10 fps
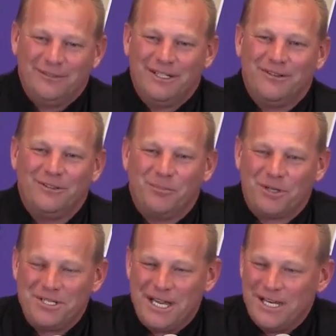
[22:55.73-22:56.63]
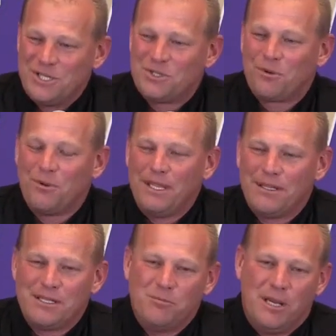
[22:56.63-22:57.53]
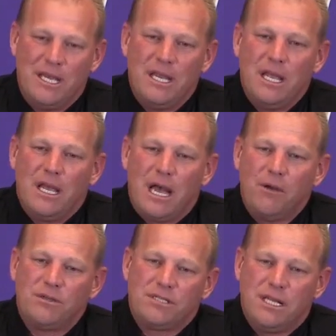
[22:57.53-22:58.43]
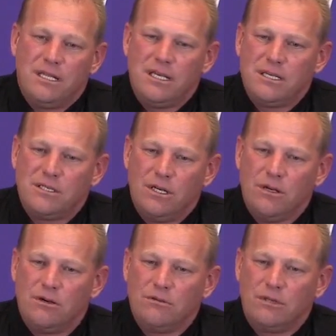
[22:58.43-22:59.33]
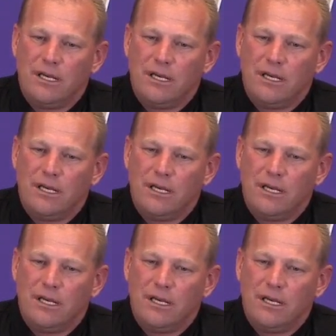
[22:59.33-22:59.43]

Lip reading: you know, the percentages were with us. But I will say this, you know,